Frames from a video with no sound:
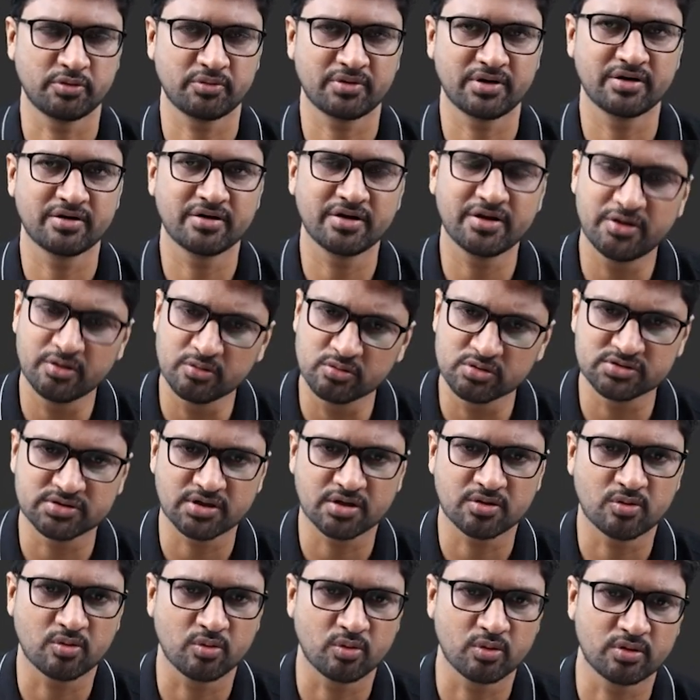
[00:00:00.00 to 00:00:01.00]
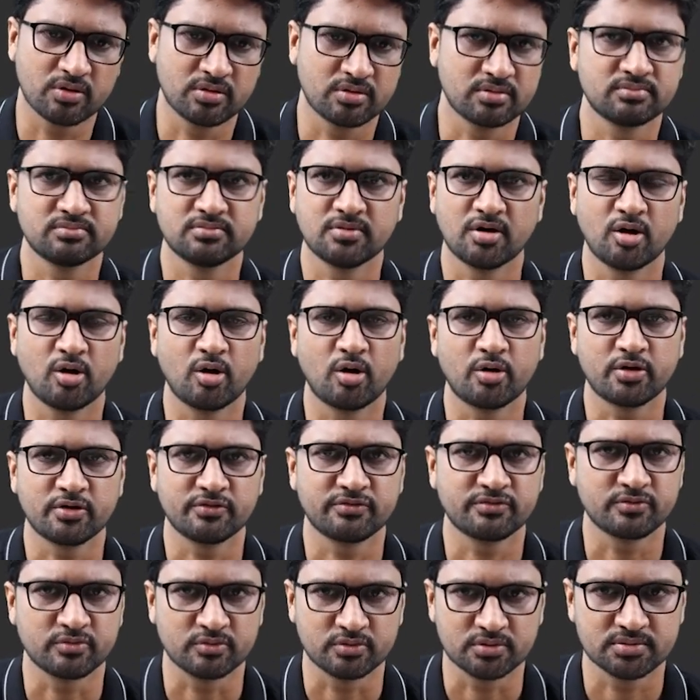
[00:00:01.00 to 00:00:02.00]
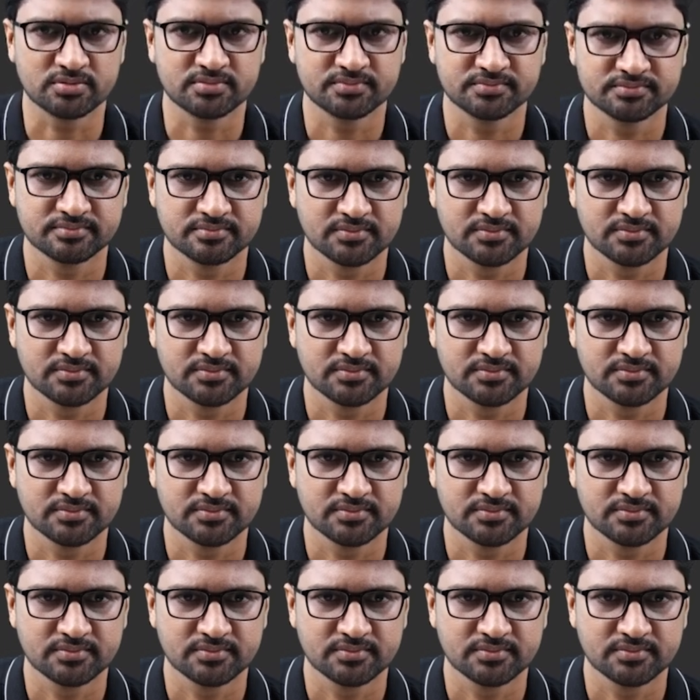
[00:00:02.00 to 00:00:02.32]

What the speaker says: You can reuse a lot of code.